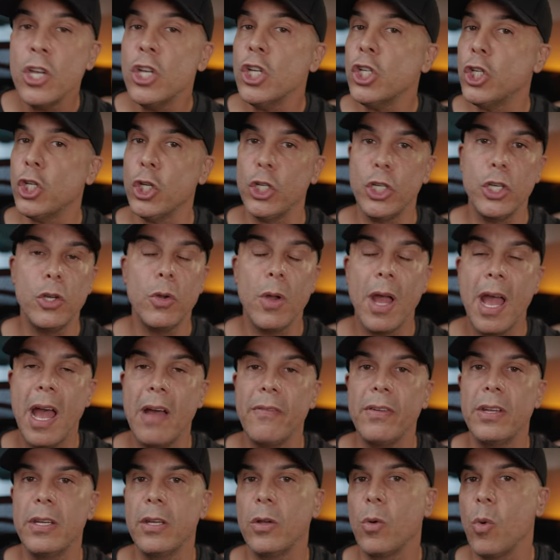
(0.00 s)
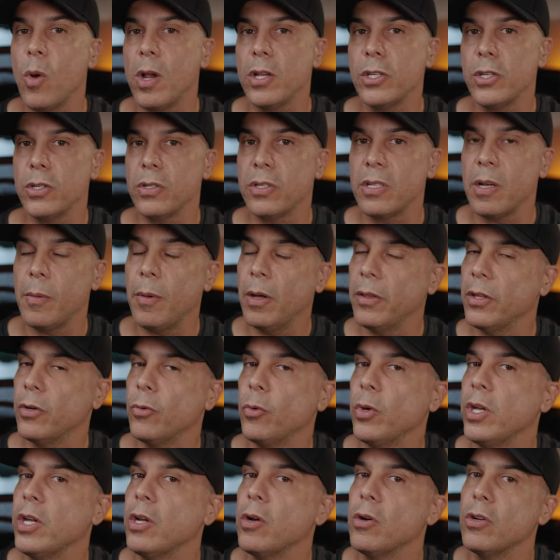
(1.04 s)
Should you have any questions about the
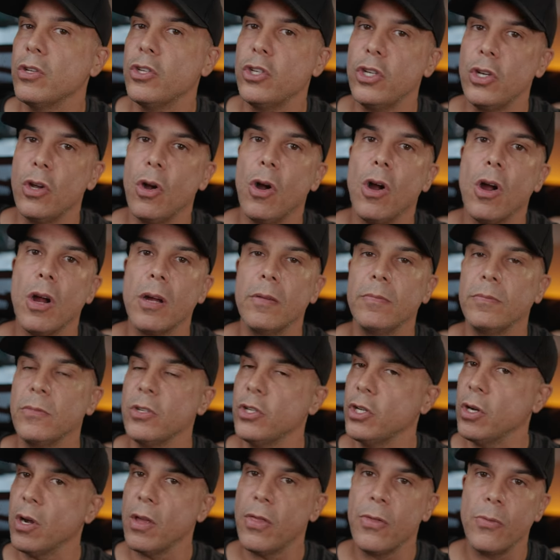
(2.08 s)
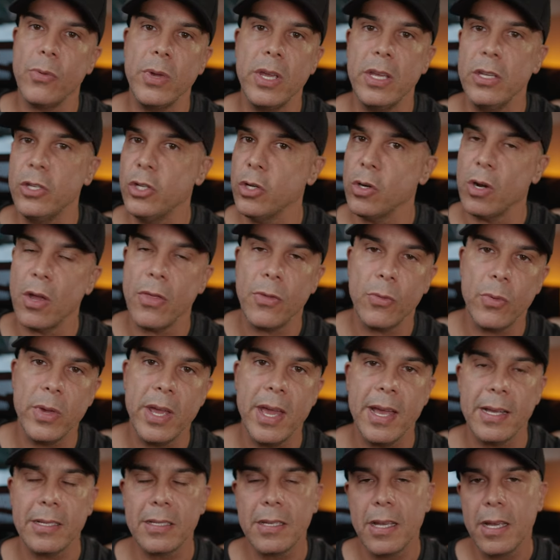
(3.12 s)
Ricoh GR, GR III, GR
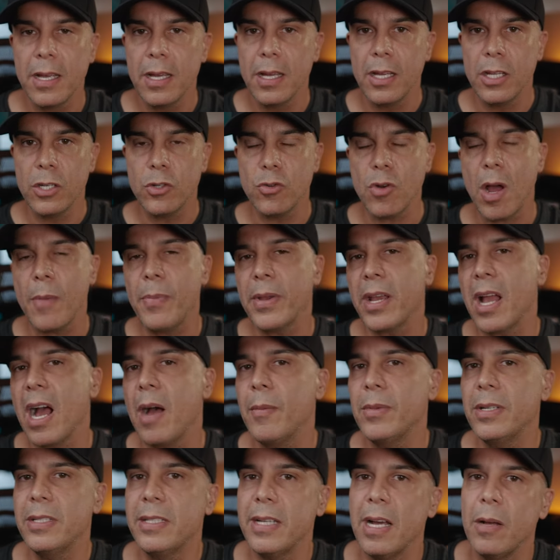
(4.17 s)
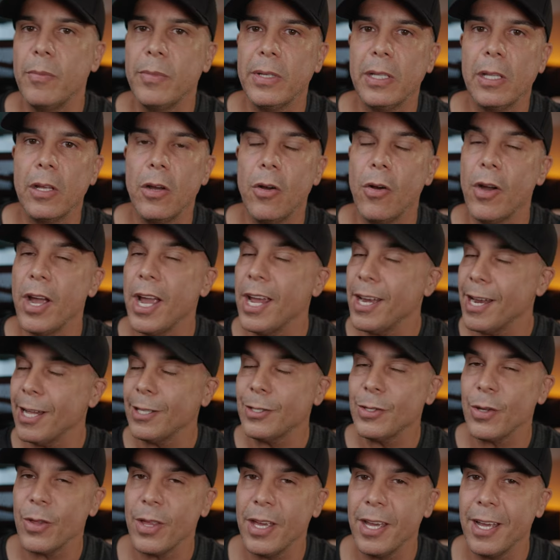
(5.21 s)
IIIX, drop a comment down below, and
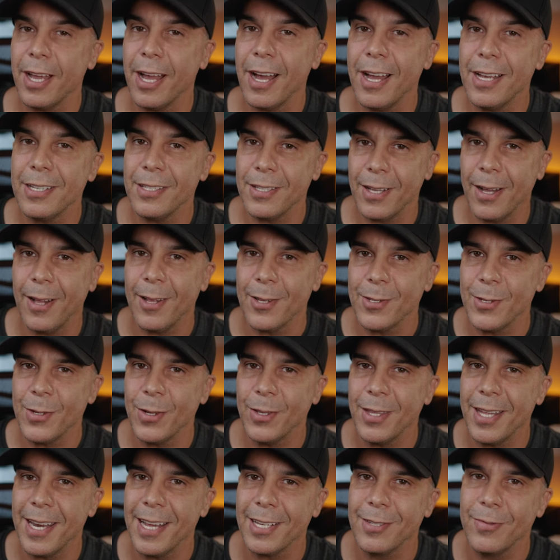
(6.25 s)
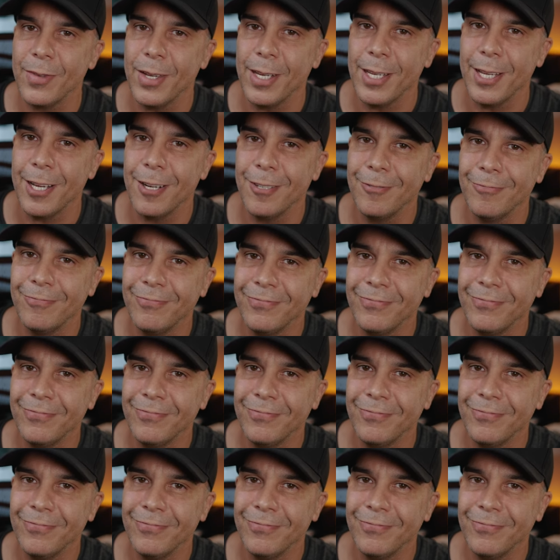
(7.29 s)
until then, guys, I'll see you in the next video.